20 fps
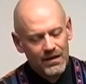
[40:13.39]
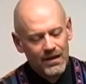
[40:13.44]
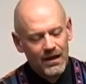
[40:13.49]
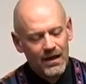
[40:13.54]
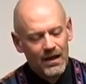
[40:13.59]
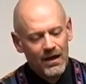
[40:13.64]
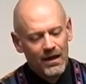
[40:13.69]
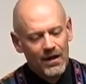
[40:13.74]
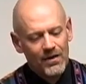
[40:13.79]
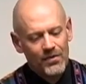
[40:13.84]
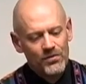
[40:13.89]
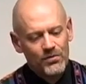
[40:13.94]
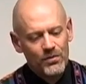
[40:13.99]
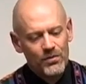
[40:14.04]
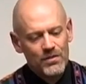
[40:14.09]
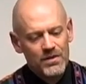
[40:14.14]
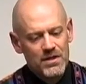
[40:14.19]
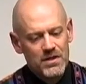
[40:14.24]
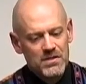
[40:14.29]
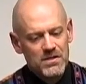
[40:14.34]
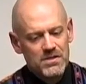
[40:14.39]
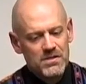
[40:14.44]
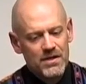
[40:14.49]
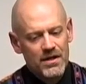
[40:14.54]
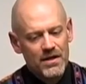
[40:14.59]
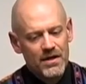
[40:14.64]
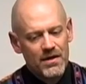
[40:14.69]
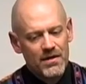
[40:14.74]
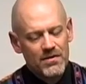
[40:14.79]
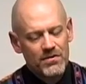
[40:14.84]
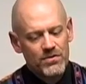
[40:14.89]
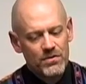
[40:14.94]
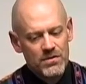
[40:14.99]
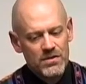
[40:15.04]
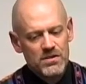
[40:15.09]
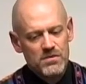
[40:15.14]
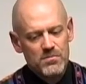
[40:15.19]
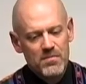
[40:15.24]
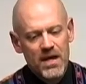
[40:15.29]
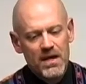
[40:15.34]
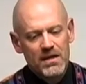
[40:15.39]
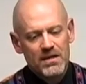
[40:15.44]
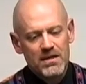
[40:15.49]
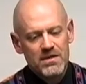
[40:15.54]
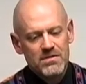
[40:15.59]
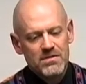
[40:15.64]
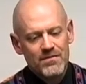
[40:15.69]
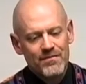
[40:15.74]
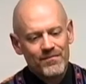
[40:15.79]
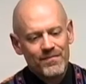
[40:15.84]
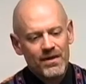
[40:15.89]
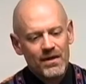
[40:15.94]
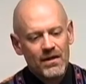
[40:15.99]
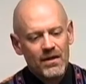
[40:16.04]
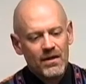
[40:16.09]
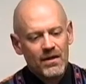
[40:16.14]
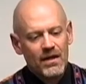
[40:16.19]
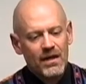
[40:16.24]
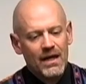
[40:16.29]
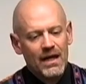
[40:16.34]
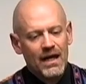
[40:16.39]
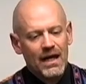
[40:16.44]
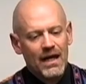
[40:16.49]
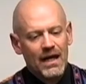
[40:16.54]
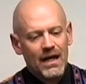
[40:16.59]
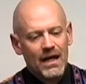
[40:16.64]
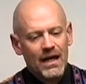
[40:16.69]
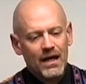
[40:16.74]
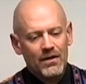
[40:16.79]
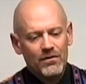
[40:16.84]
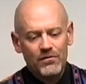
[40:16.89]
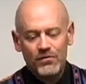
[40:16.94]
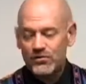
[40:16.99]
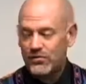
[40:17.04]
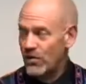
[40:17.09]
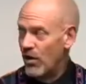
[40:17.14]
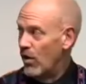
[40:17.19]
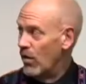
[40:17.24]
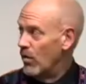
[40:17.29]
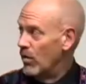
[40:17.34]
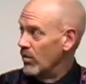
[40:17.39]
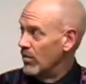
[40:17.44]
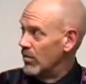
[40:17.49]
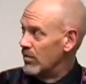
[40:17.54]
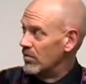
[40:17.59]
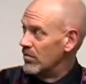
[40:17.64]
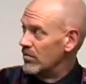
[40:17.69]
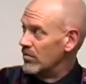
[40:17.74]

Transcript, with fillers: uh, through this through this mechanism. And so